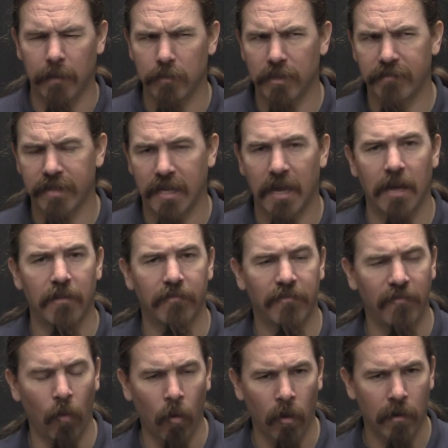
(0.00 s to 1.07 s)
I believe the
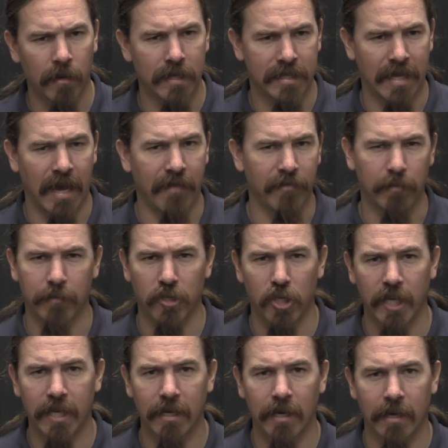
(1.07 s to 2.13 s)
K4 is a heavy
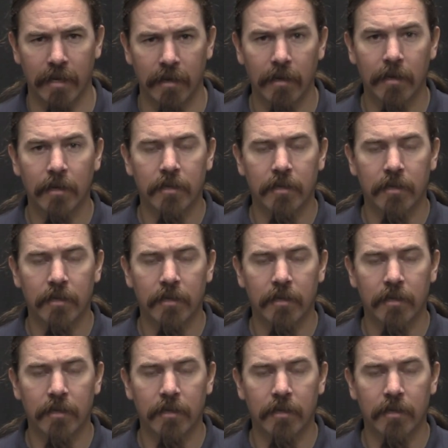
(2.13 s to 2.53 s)
machine gun.